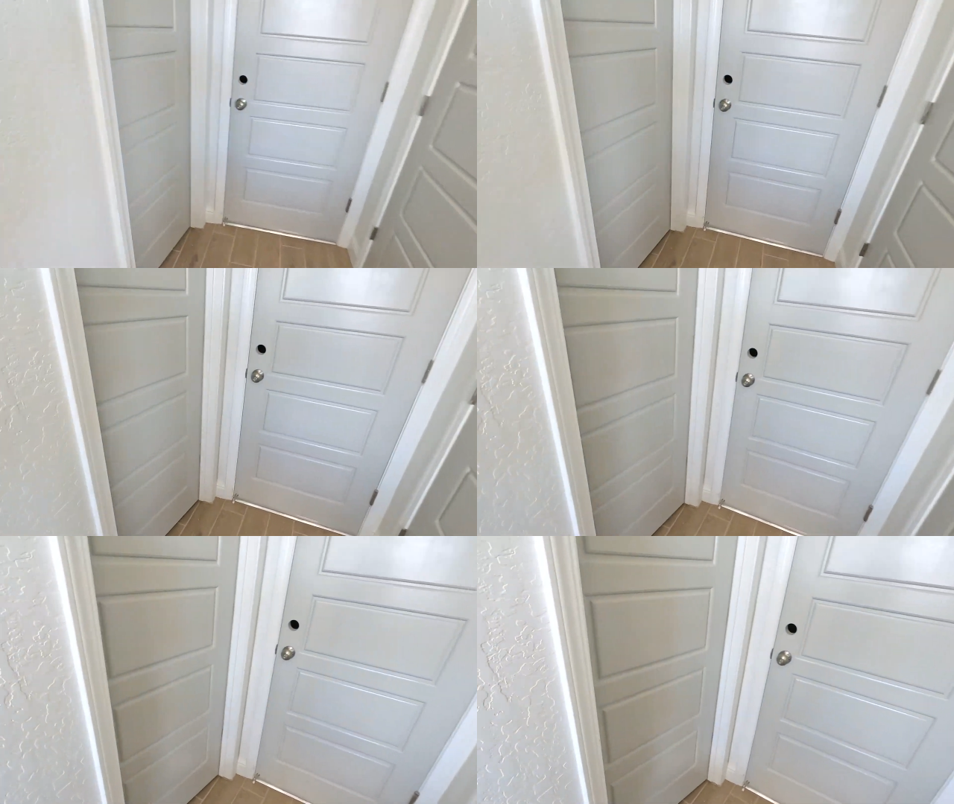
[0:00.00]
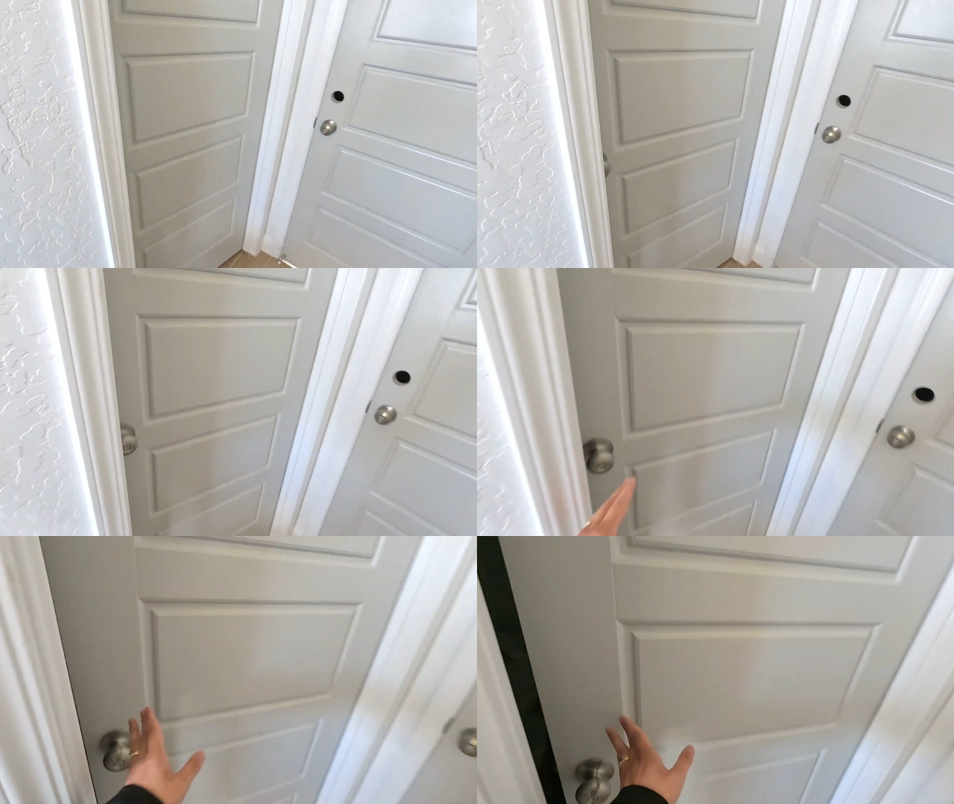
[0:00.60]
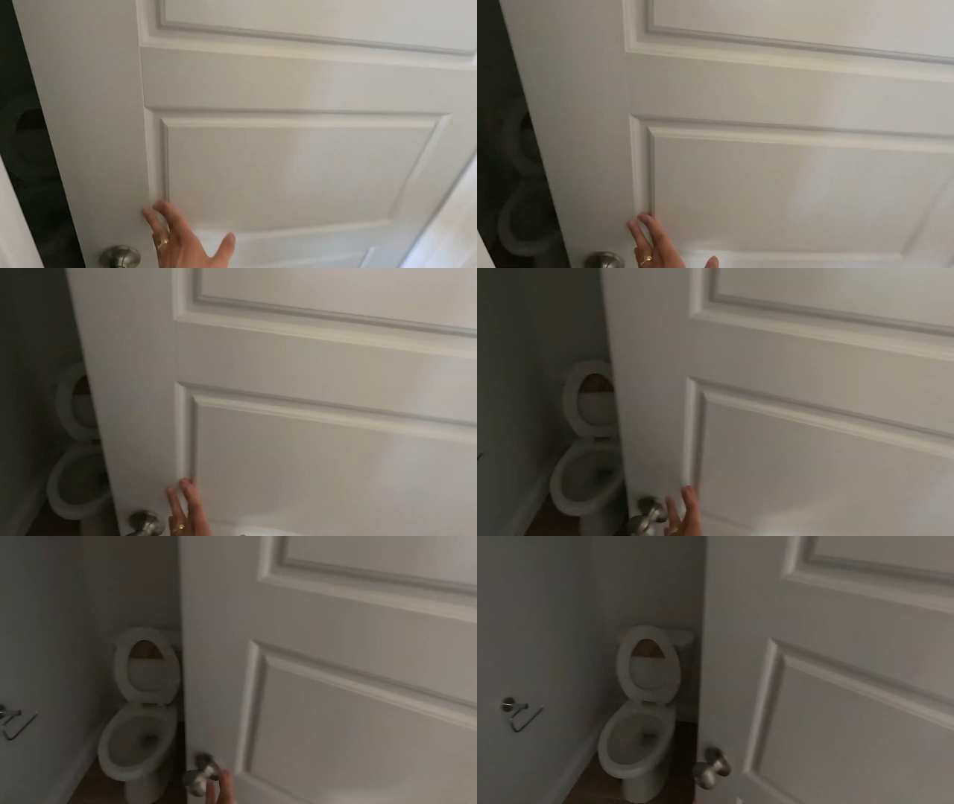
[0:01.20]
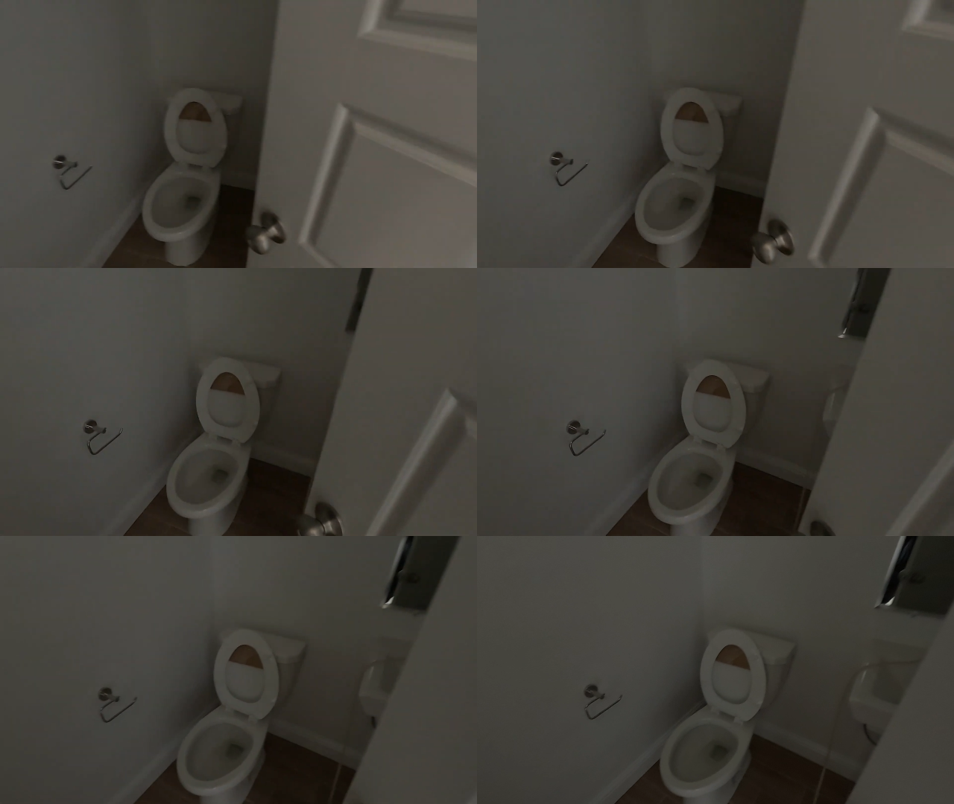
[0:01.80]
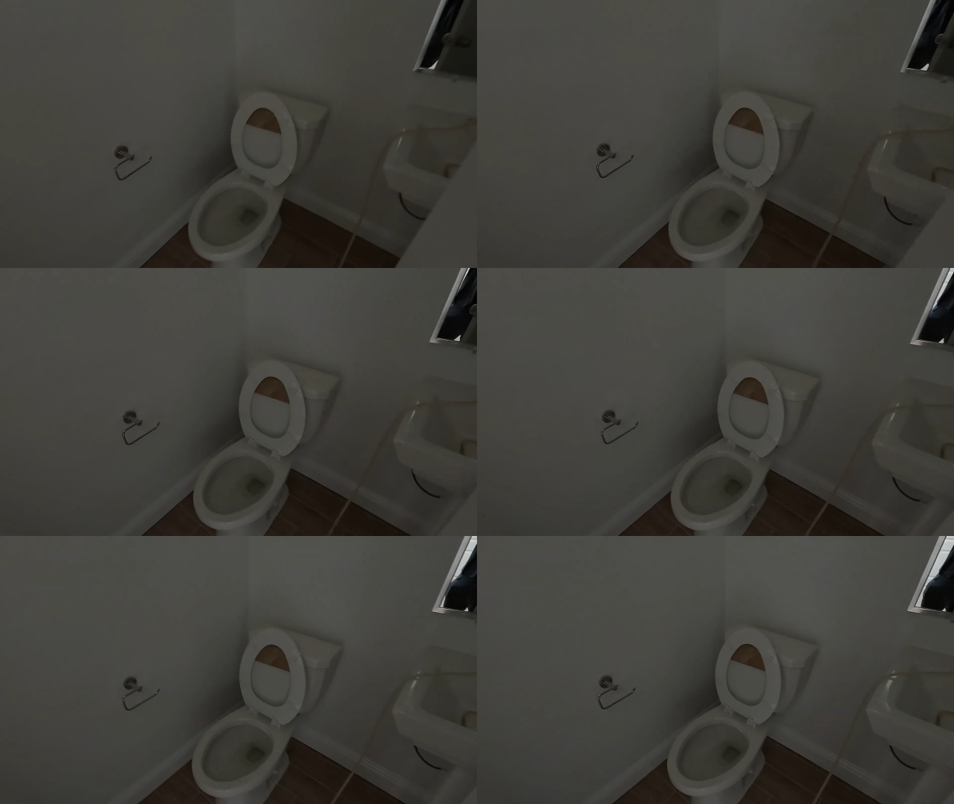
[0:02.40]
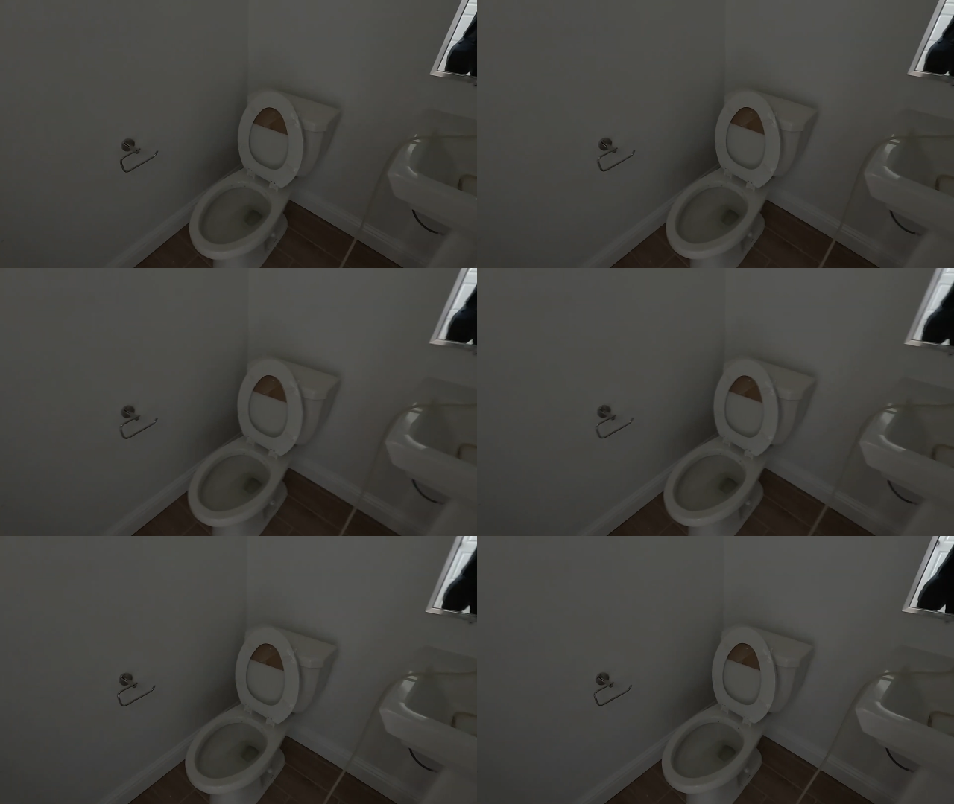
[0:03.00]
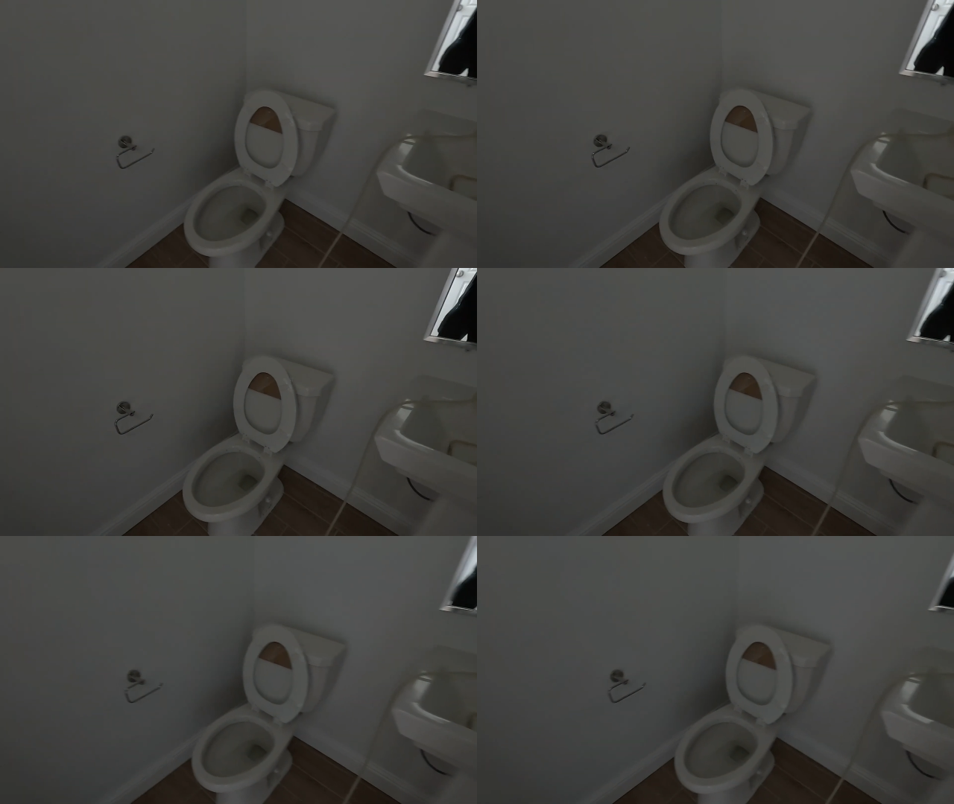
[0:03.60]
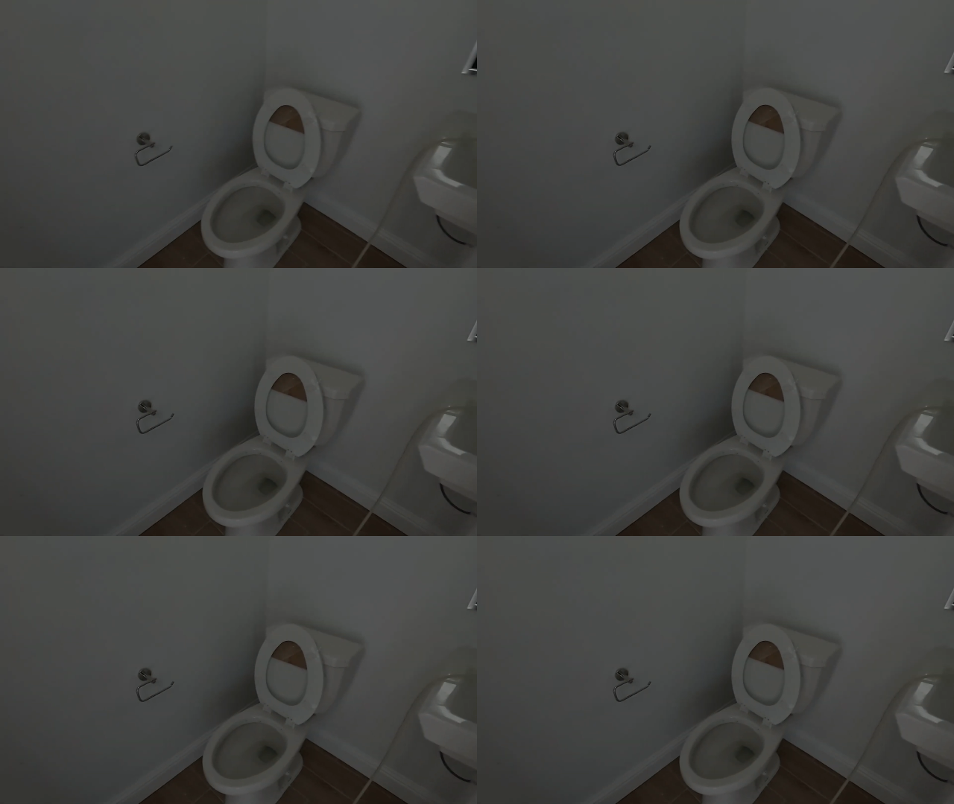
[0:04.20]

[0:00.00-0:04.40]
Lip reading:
(no speaker visible)